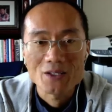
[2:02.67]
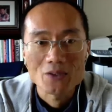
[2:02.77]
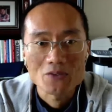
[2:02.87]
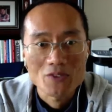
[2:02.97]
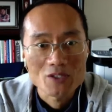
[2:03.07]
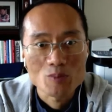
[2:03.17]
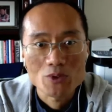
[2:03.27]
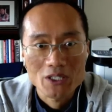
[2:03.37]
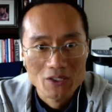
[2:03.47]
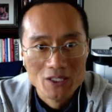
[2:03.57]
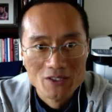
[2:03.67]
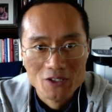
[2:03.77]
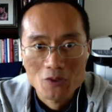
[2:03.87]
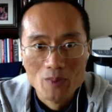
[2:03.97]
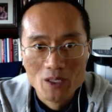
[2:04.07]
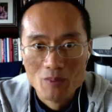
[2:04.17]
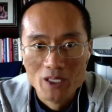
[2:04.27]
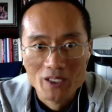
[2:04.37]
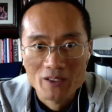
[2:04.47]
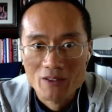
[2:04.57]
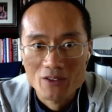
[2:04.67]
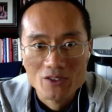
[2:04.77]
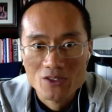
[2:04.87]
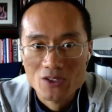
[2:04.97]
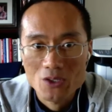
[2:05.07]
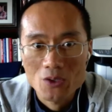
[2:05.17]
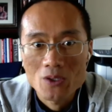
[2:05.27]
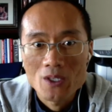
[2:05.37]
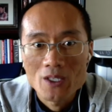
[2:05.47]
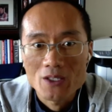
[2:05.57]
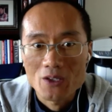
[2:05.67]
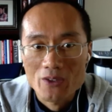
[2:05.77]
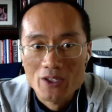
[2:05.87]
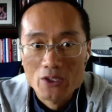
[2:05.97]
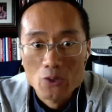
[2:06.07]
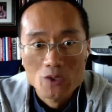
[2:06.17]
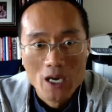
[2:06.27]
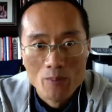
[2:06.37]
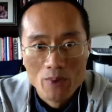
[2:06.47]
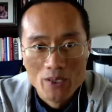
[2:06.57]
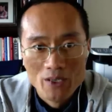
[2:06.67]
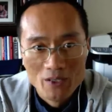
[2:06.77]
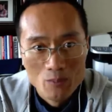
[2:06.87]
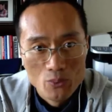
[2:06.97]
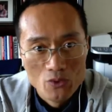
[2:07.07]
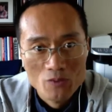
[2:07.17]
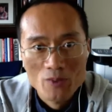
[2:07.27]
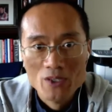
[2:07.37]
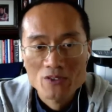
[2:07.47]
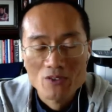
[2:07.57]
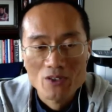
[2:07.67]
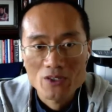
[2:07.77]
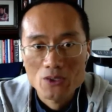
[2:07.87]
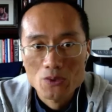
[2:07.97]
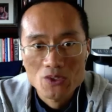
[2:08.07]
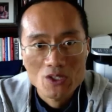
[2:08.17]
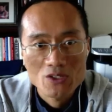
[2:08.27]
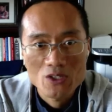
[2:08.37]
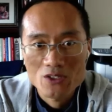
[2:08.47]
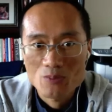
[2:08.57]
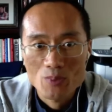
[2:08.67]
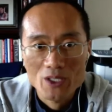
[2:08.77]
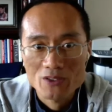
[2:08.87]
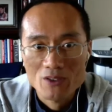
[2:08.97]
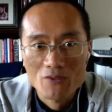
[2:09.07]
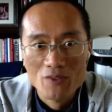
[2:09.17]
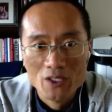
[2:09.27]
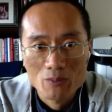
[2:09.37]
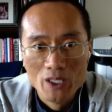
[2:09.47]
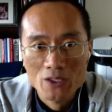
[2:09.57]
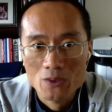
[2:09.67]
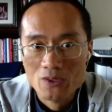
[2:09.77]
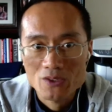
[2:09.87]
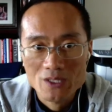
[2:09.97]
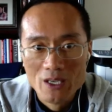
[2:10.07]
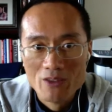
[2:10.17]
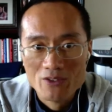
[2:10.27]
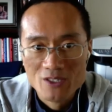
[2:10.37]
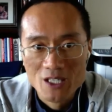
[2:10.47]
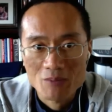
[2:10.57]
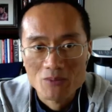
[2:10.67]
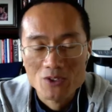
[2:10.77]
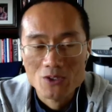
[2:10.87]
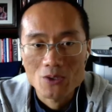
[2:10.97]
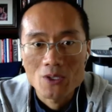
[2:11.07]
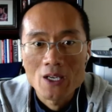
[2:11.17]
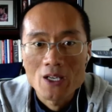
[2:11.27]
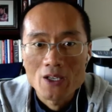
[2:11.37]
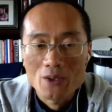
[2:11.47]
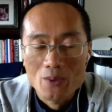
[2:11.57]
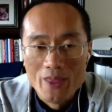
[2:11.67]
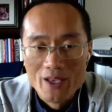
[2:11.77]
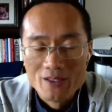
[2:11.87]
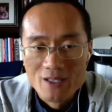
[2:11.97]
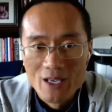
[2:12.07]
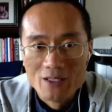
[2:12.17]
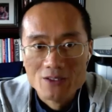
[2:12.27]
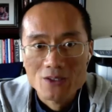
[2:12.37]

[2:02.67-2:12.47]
go to Facebook, you can still make money. There's still, there are new improvements, there are new changes, but the fundamentals stay the same. So with that said,